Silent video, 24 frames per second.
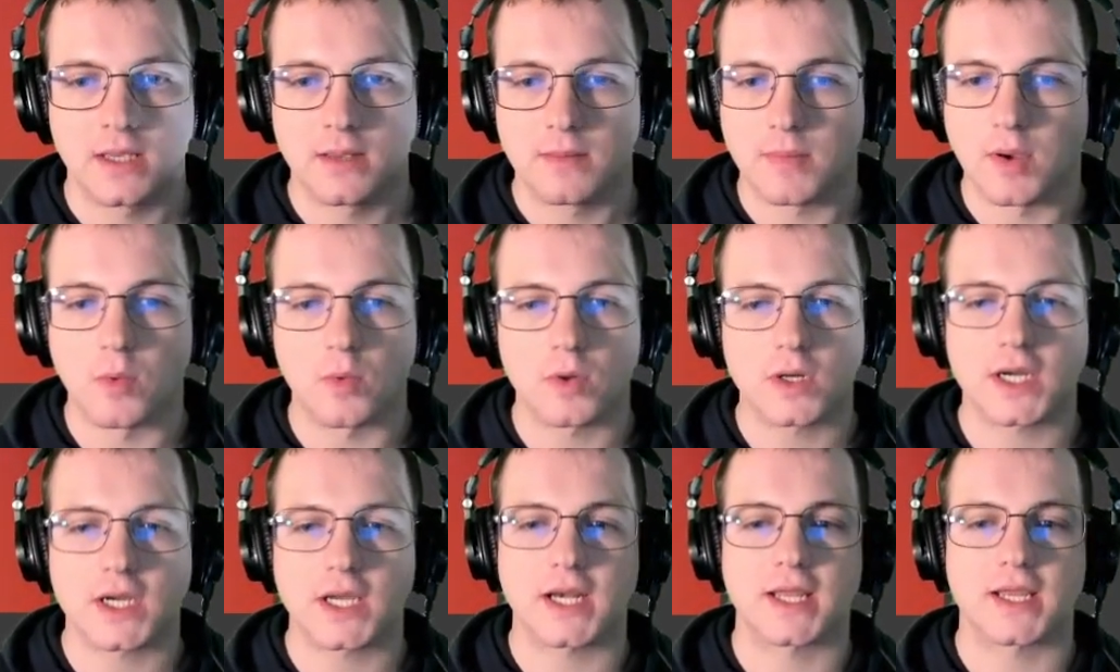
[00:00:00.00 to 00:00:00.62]
But
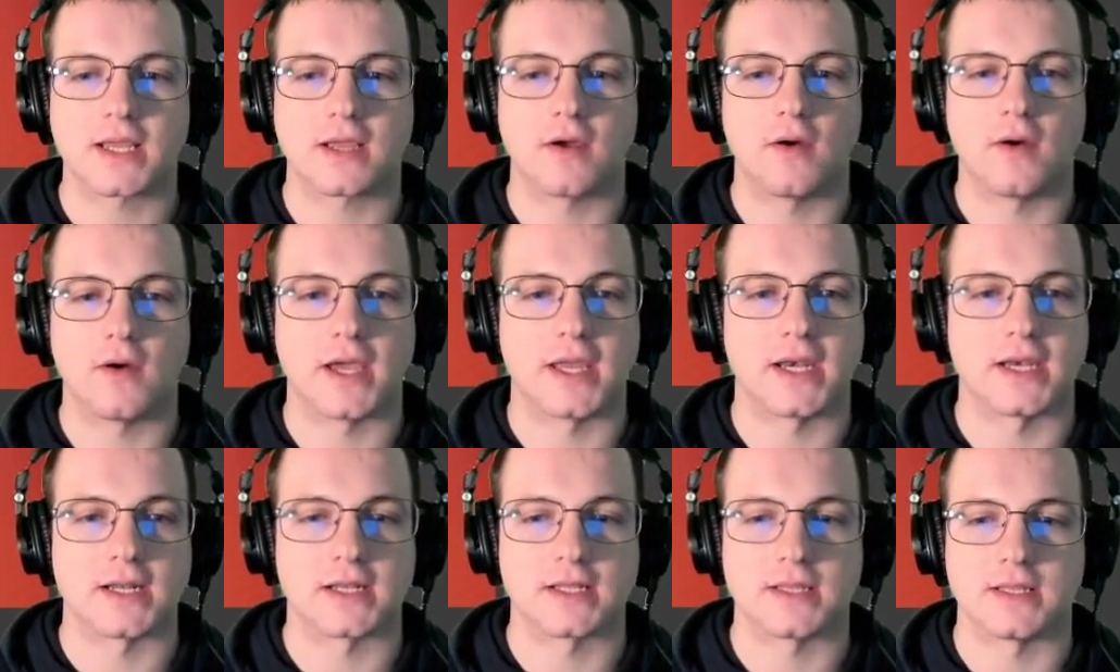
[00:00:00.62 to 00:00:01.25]
we're going to go
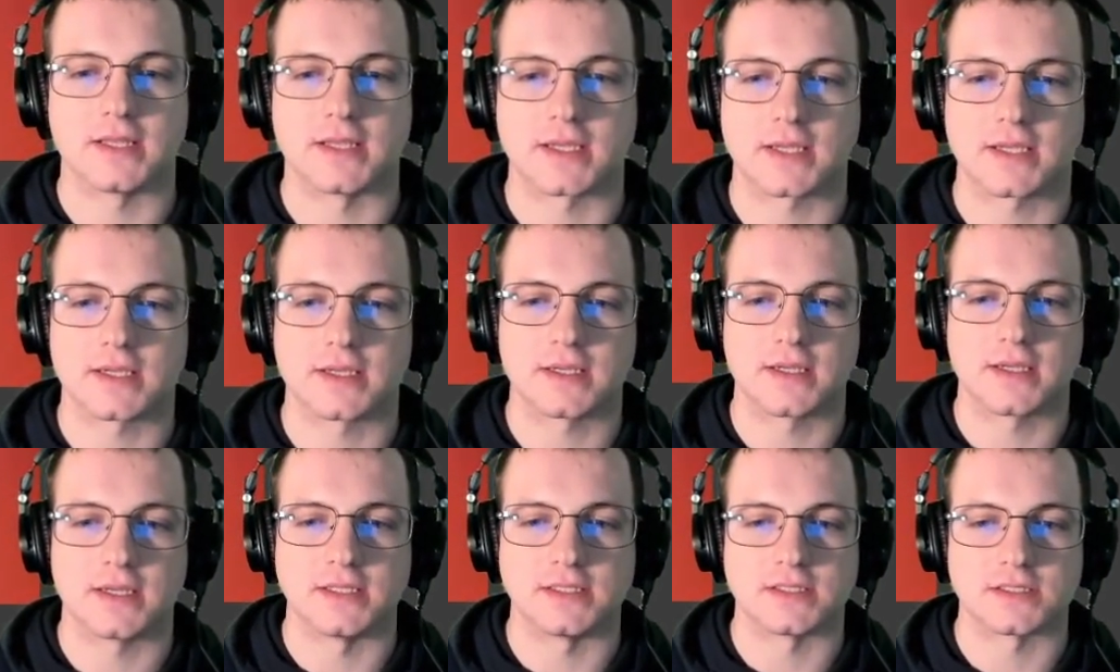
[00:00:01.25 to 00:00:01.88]
ahead and click
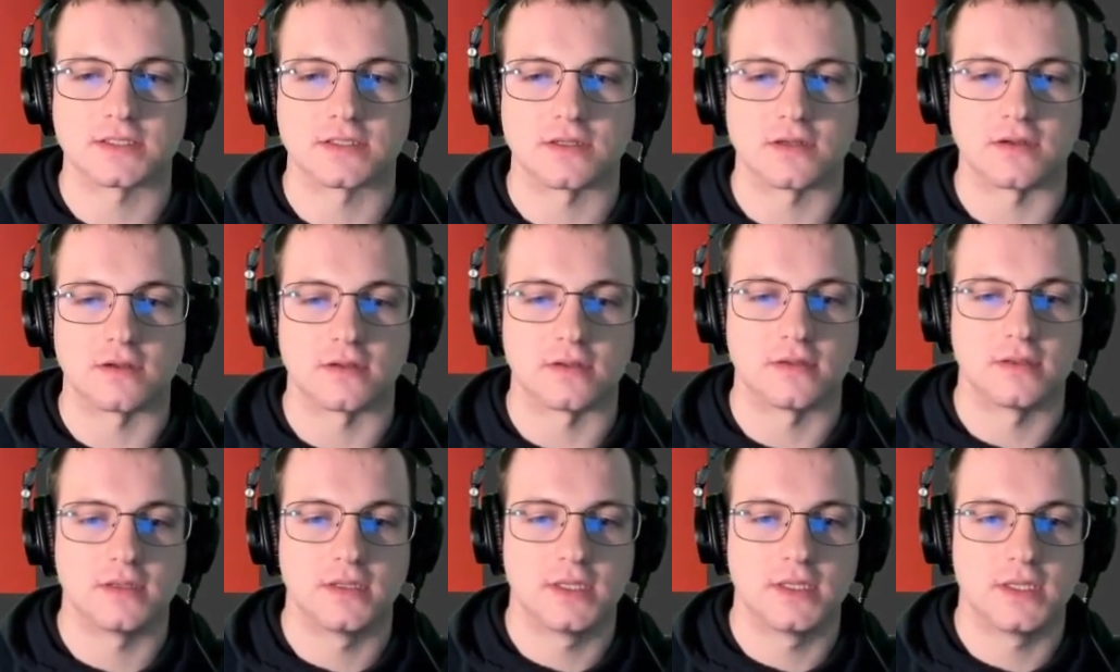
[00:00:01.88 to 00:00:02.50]

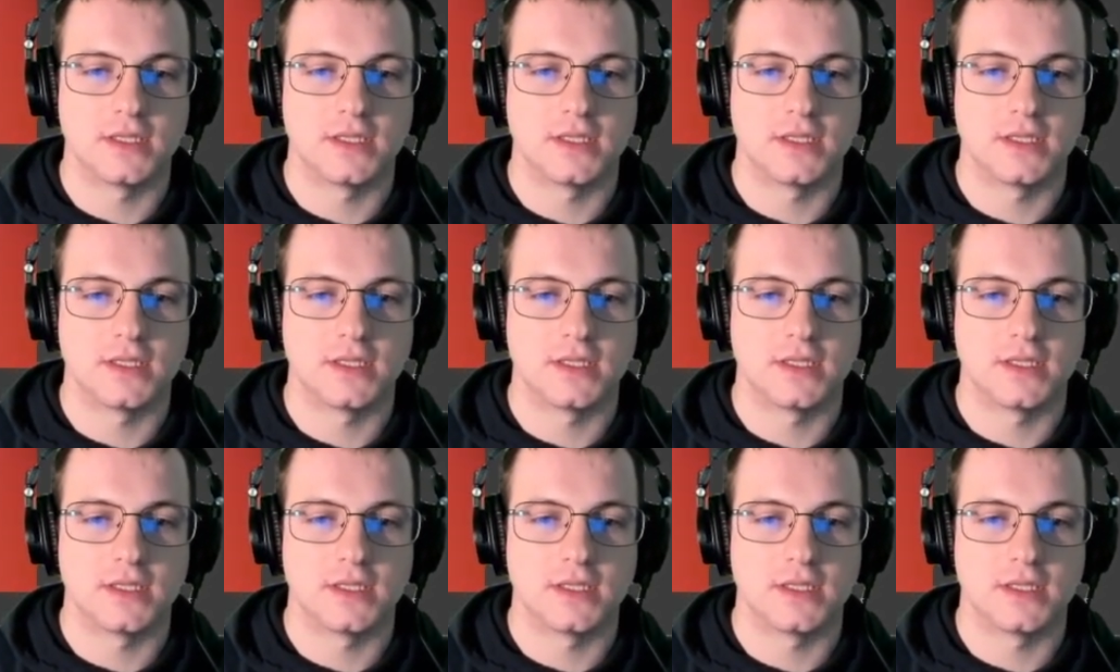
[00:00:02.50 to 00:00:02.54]
install